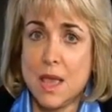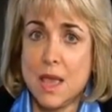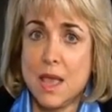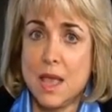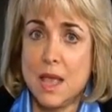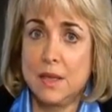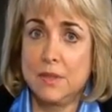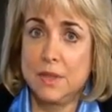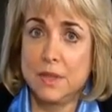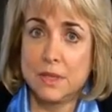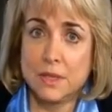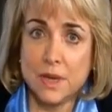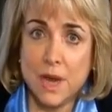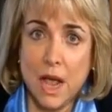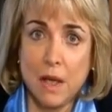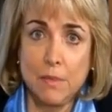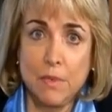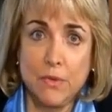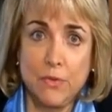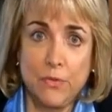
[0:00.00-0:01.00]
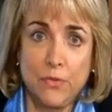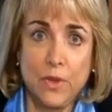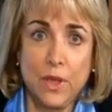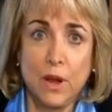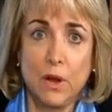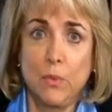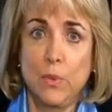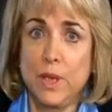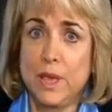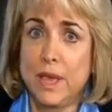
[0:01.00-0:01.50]
In this time of
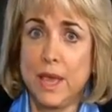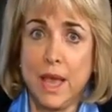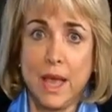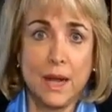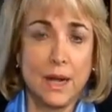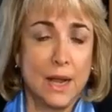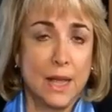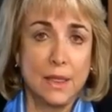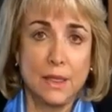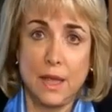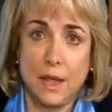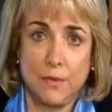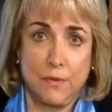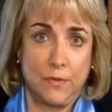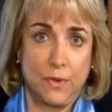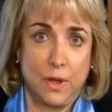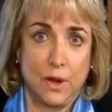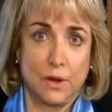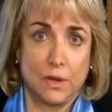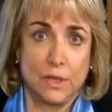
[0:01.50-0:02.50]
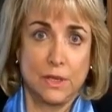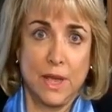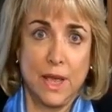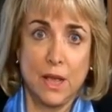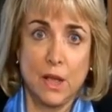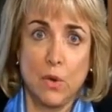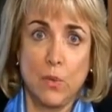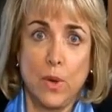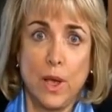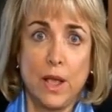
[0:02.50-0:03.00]
fear, we can't let that fear
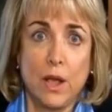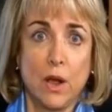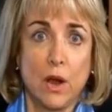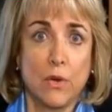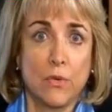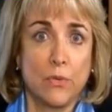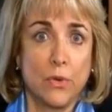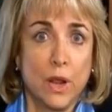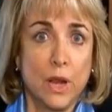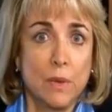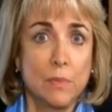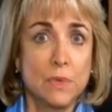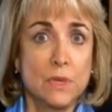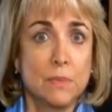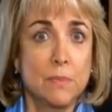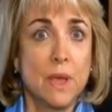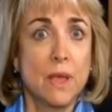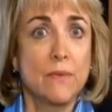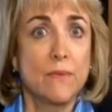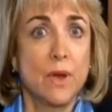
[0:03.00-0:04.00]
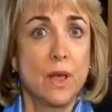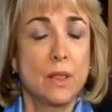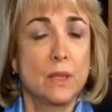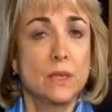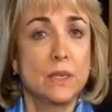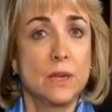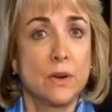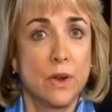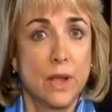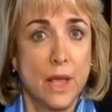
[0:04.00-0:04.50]
take away our freedom to make
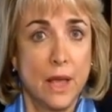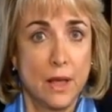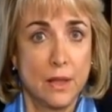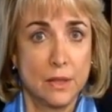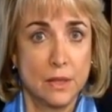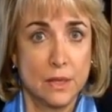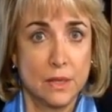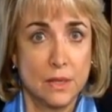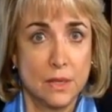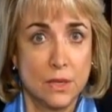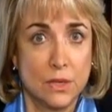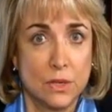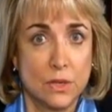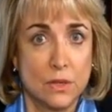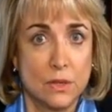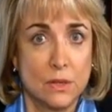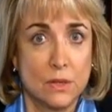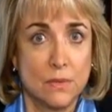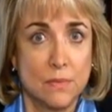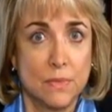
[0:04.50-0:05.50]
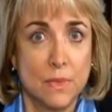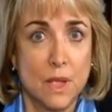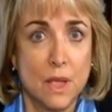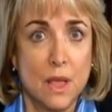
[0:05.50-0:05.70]
voluntary health decisions.